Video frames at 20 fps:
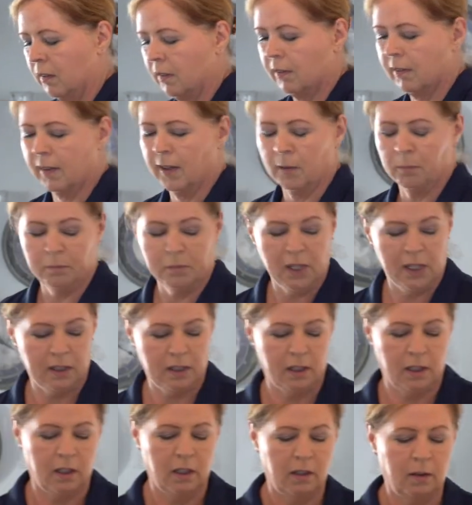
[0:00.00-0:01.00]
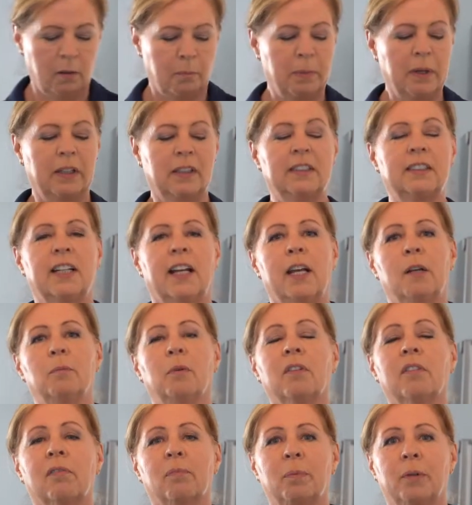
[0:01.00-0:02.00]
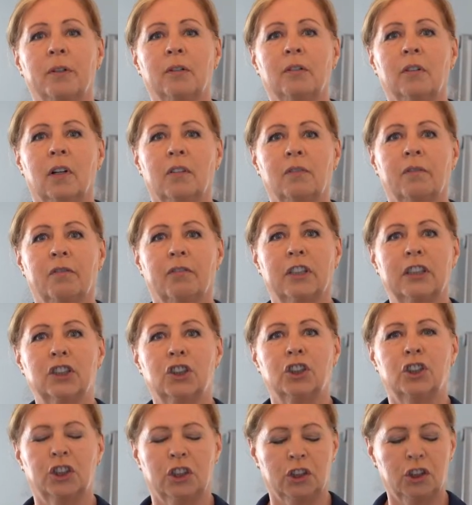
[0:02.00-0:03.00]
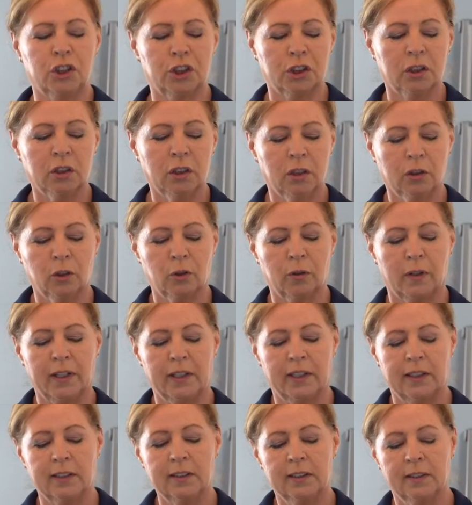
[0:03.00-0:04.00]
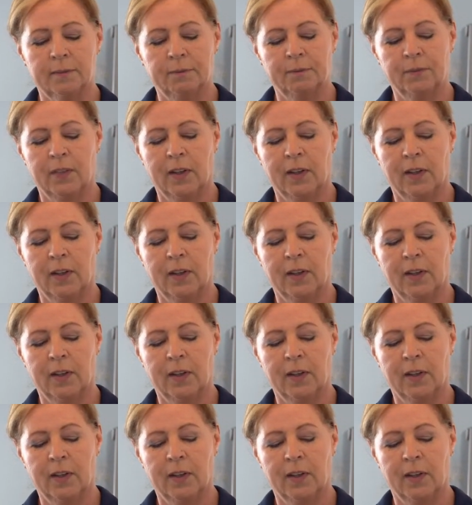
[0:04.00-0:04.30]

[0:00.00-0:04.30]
About a tablespoon of fresh ginger, grated.